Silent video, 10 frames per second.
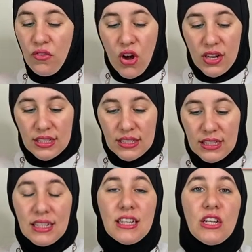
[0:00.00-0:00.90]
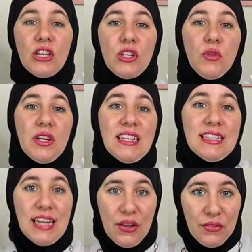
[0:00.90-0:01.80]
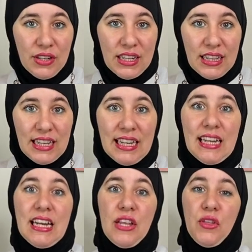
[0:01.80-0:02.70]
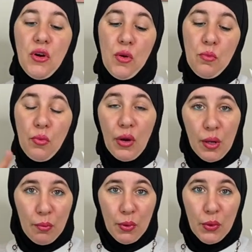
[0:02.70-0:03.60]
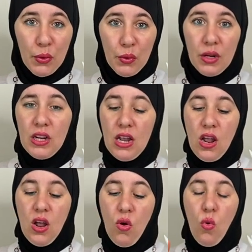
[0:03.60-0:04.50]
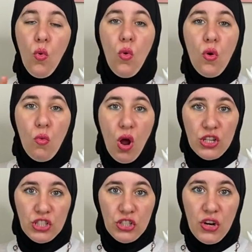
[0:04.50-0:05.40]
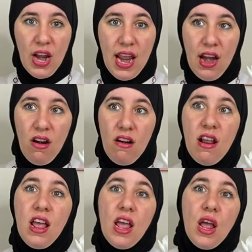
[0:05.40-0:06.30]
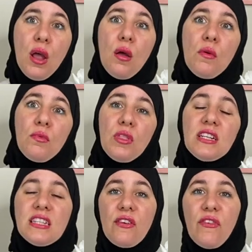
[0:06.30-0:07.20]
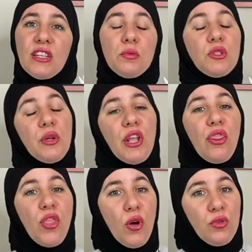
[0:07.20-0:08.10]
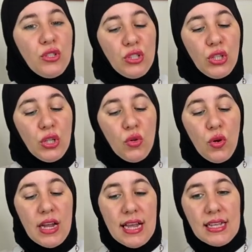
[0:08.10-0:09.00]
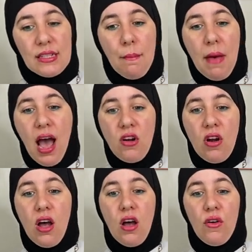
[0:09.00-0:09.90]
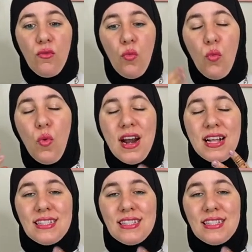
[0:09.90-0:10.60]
First, you can definitely either pre-poo or wash your hair. The difference between those two is a matter of what